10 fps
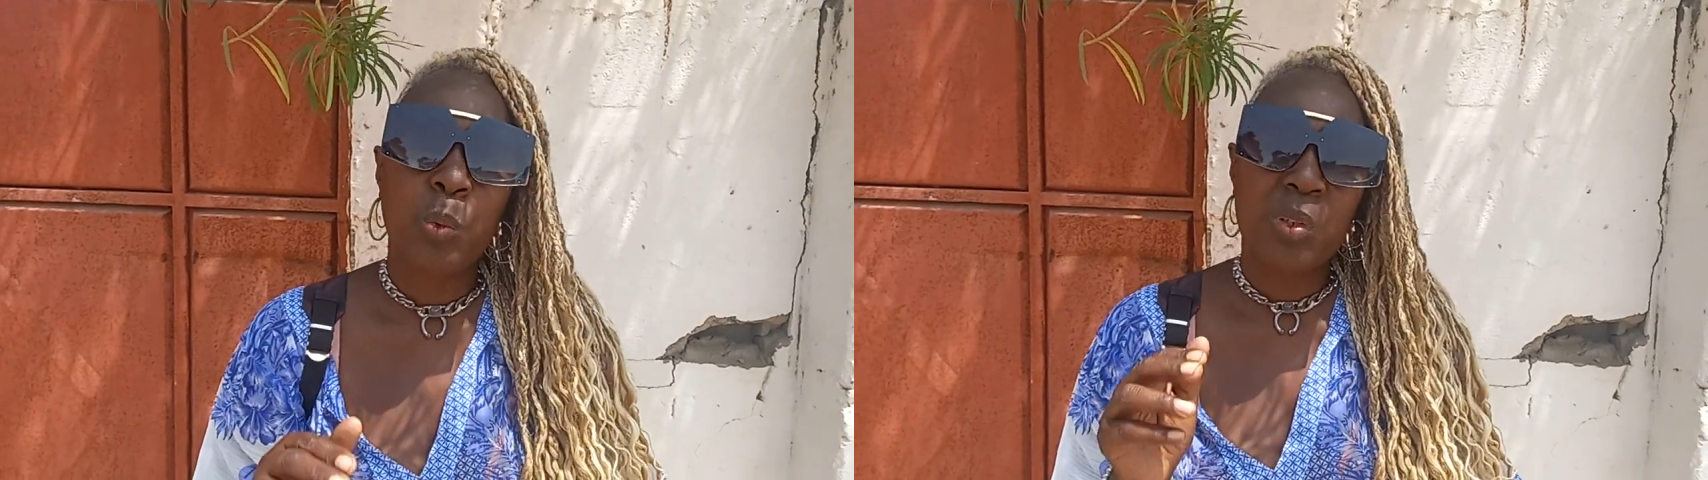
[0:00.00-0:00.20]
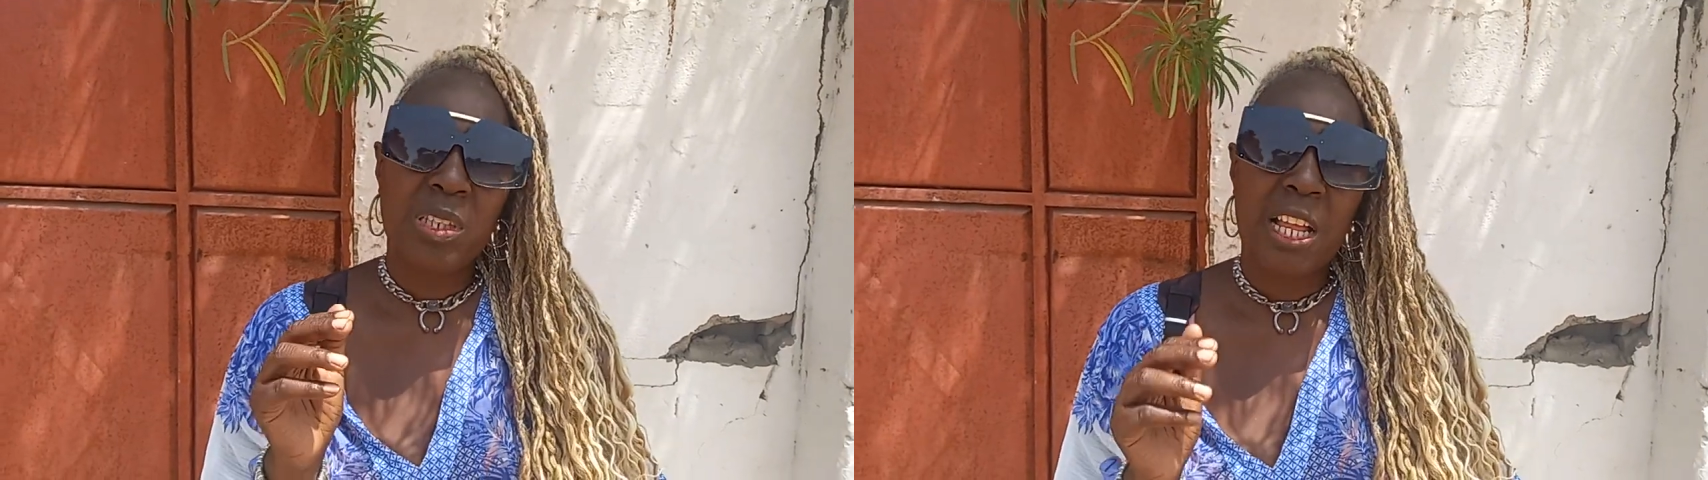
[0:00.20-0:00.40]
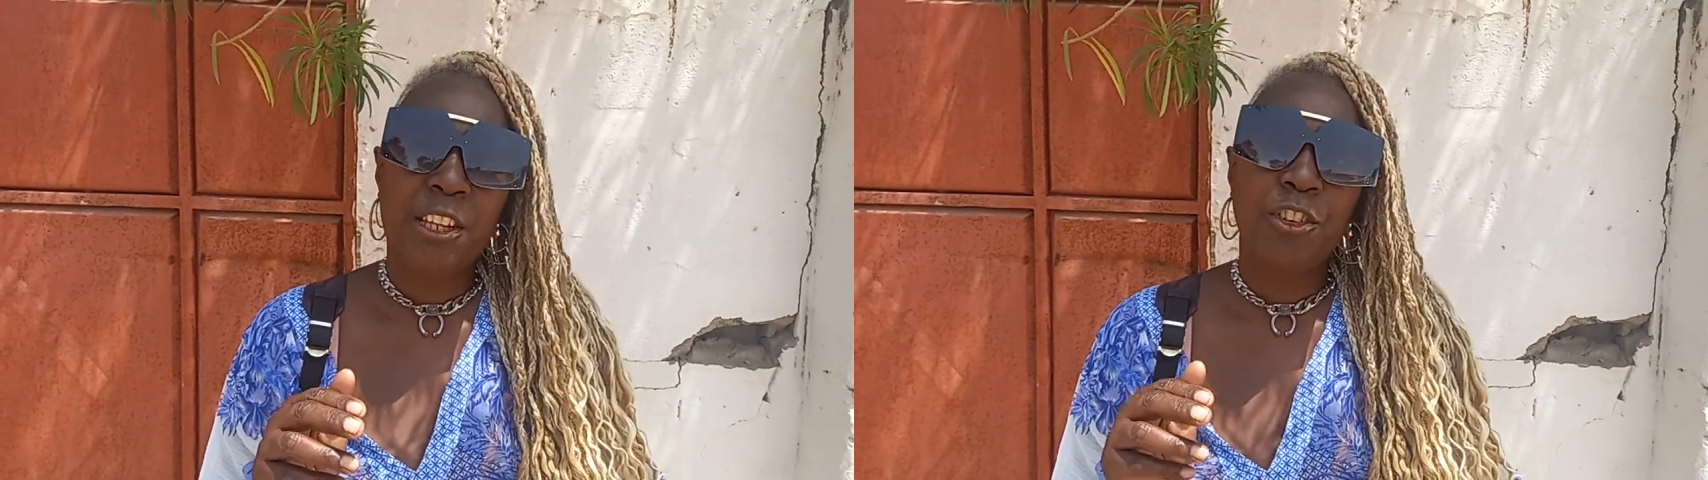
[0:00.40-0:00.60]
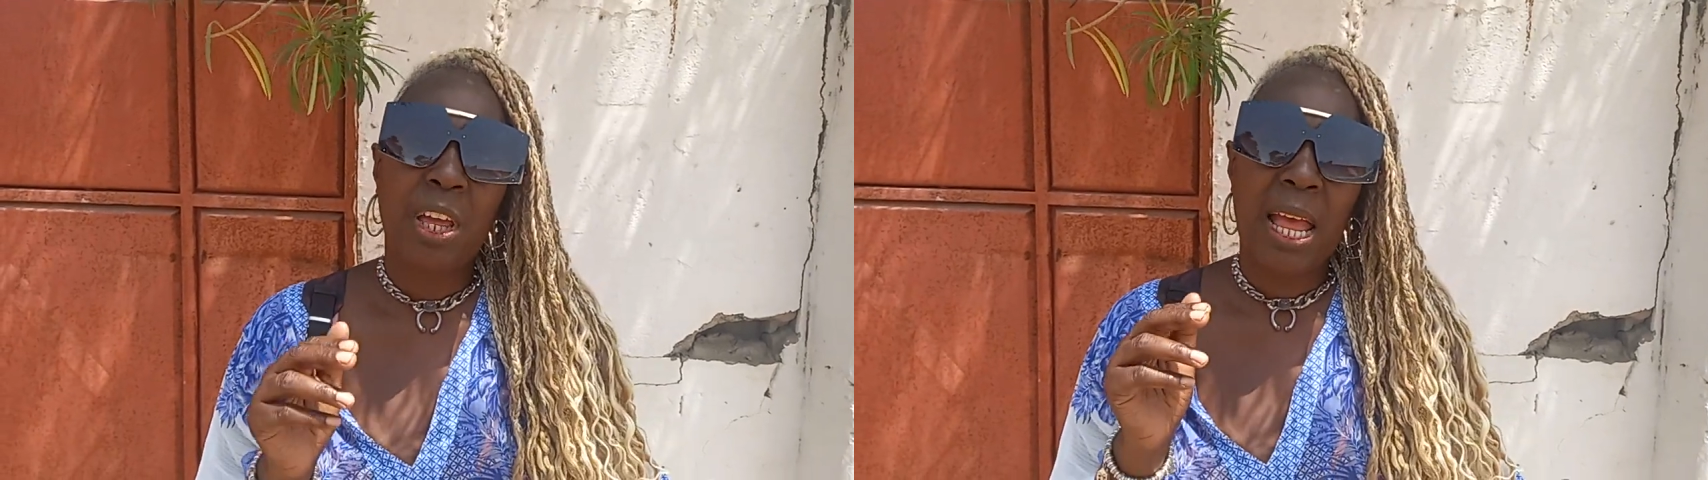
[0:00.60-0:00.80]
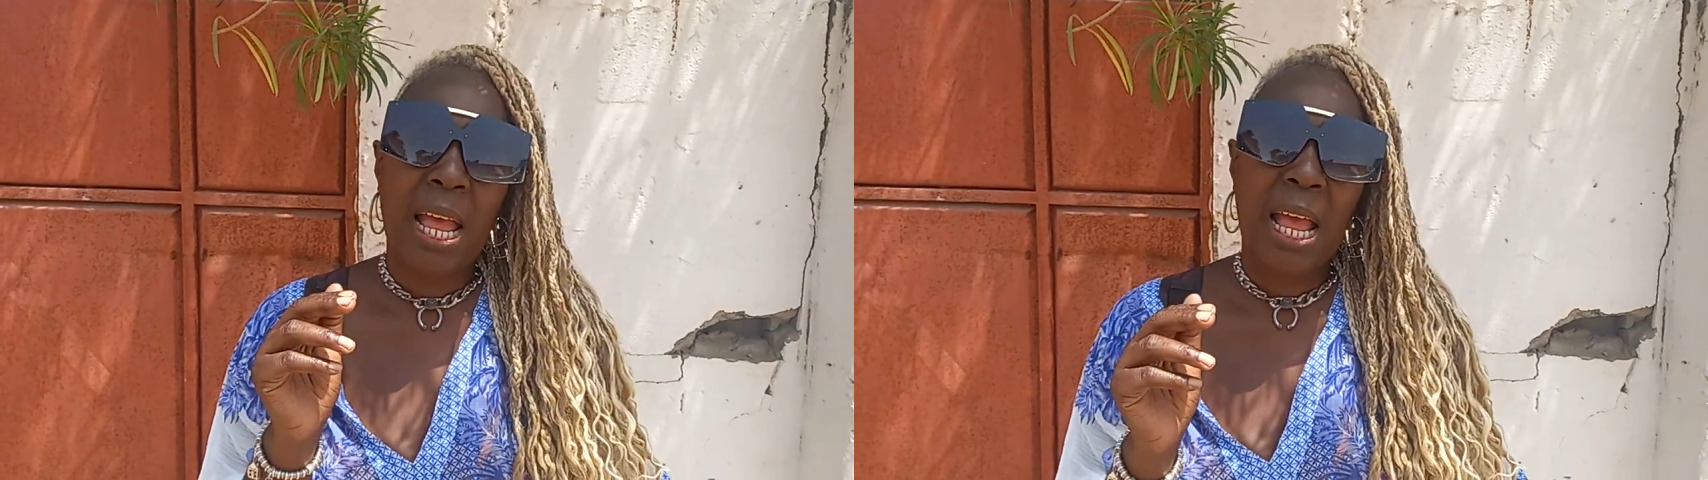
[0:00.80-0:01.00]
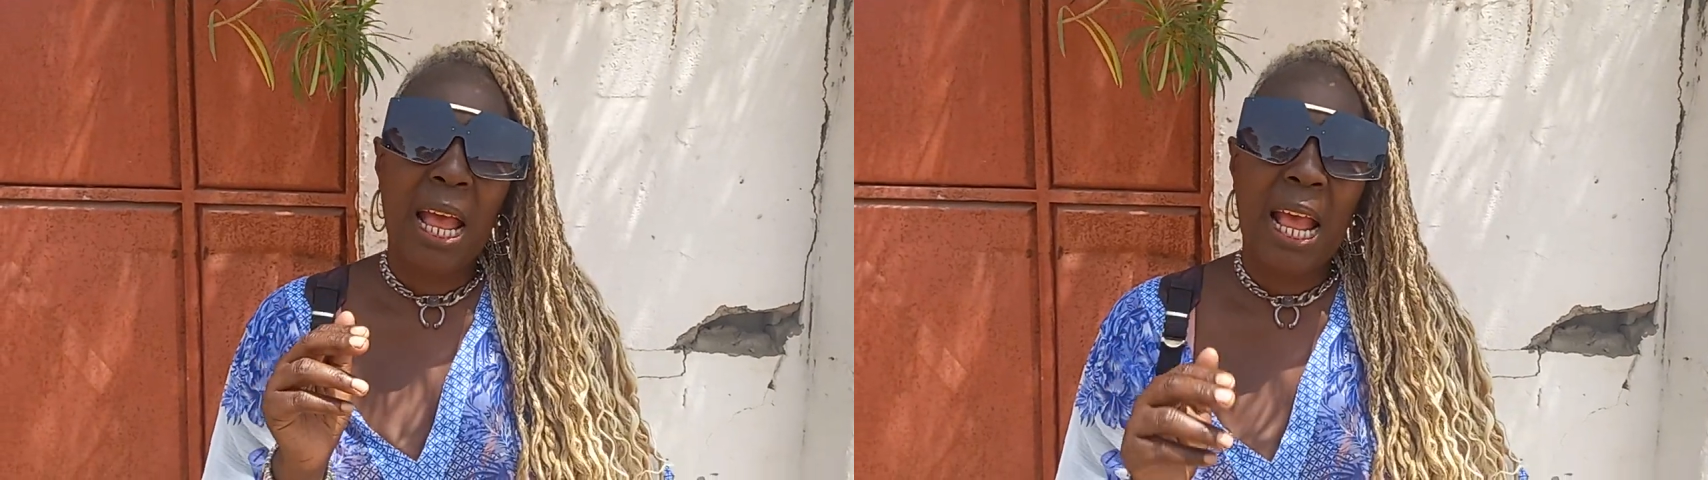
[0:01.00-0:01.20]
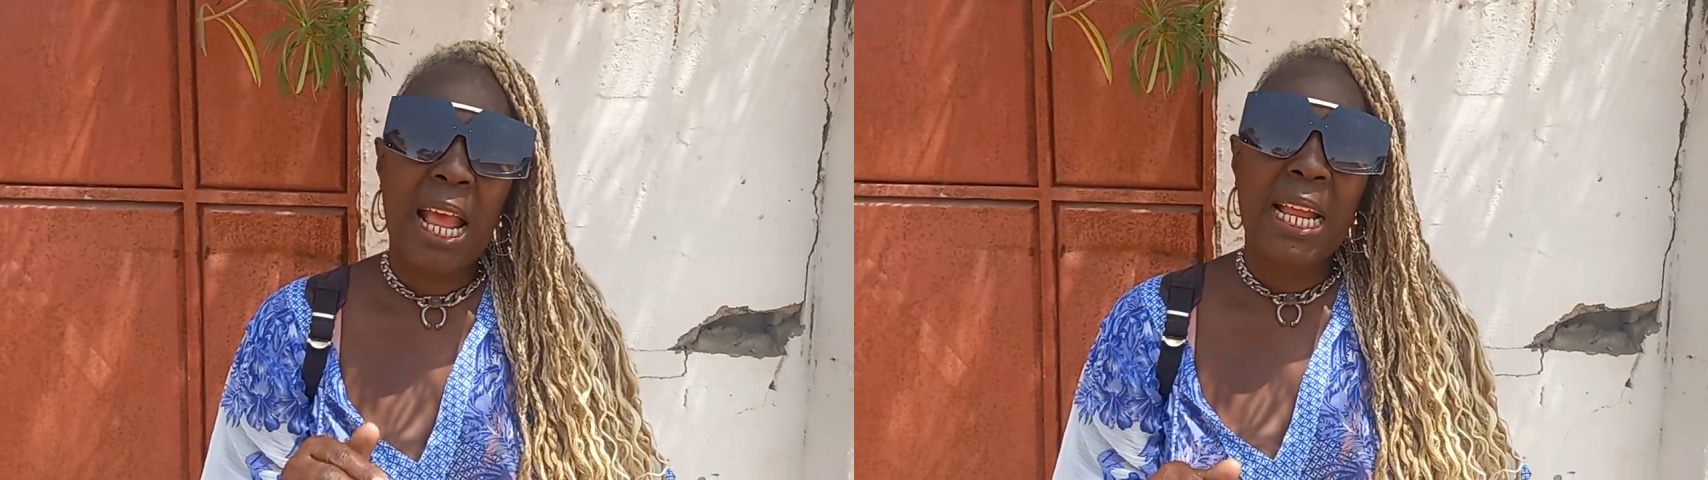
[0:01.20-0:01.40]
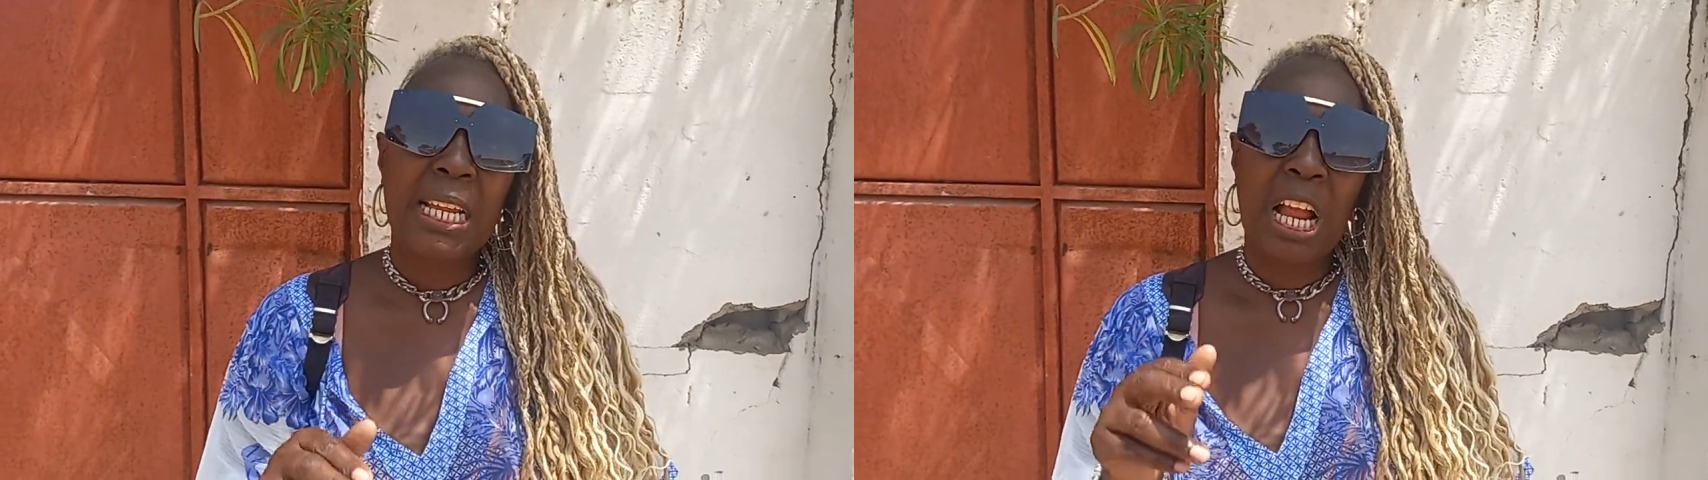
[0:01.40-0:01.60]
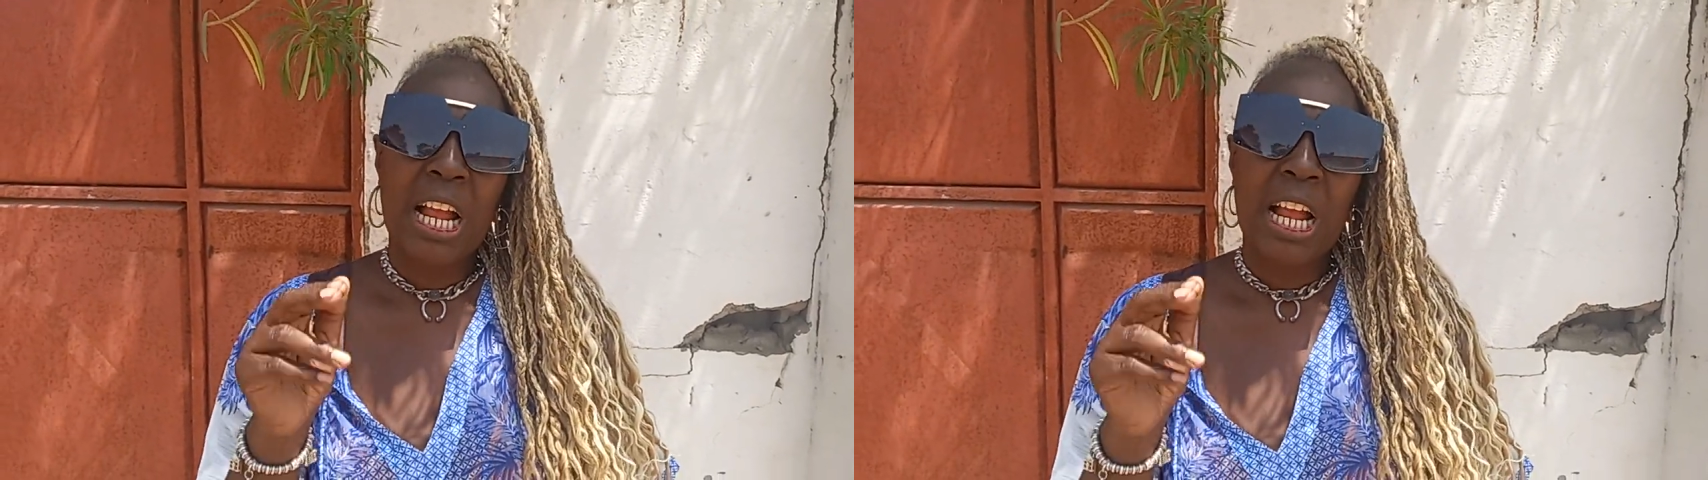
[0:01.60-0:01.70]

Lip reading: send a